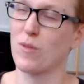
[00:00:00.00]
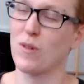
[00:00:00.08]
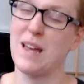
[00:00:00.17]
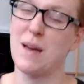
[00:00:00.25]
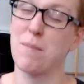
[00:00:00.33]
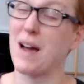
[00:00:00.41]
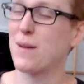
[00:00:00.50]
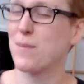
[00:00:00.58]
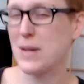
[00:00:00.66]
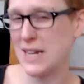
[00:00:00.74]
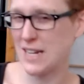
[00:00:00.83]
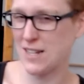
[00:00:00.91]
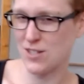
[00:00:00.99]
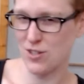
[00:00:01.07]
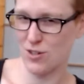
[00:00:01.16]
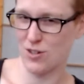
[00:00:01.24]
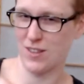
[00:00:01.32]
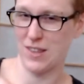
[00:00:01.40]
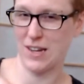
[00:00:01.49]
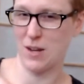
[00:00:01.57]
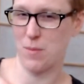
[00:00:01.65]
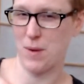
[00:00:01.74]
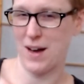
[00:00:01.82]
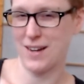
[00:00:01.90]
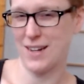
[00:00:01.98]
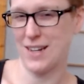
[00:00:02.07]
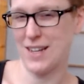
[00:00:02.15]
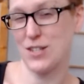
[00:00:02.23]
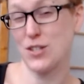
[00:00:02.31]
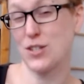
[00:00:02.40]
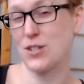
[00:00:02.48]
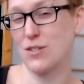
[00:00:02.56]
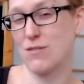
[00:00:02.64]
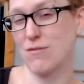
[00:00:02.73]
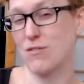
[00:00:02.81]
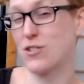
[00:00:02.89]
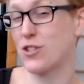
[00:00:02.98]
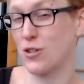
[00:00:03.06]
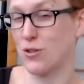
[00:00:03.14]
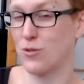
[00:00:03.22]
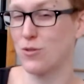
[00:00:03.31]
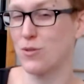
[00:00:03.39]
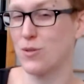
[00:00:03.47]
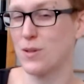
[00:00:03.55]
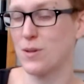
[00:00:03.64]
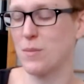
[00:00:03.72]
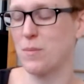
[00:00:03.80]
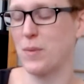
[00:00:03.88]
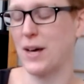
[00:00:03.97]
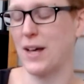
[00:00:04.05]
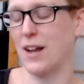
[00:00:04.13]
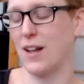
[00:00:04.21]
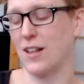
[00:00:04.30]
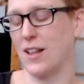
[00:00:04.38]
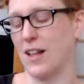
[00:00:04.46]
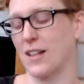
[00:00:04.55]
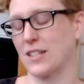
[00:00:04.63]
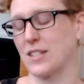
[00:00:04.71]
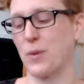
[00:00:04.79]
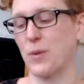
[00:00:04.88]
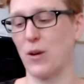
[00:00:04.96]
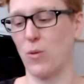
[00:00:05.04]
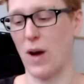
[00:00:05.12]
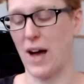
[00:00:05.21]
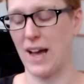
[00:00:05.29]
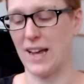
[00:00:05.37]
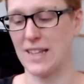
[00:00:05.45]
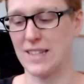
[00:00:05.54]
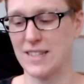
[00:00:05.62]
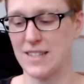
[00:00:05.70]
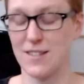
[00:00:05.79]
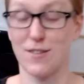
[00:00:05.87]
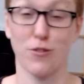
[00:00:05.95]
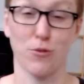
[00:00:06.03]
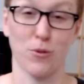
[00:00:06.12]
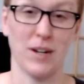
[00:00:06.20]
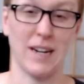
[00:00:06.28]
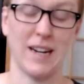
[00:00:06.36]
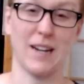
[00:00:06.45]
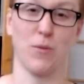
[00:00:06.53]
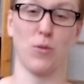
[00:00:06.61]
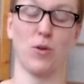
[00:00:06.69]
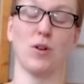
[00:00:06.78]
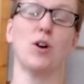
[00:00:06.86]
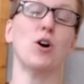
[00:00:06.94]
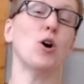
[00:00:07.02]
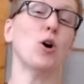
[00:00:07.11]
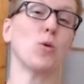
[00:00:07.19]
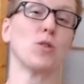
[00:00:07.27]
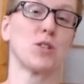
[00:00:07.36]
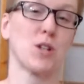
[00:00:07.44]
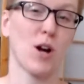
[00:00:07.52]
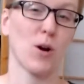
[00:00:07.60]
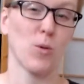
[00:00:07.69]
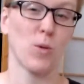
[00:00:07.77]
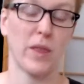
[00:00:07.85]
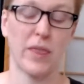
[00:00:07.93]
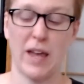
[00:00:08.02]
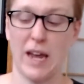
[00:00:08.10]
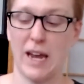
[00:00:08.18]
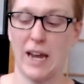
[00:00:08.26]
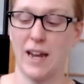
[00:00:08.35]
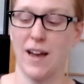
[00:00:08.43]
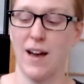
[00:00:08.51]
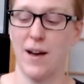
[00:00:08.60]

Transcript: It might be easier to think about it as 2, but I'll explain why it's 3, and we'll start with a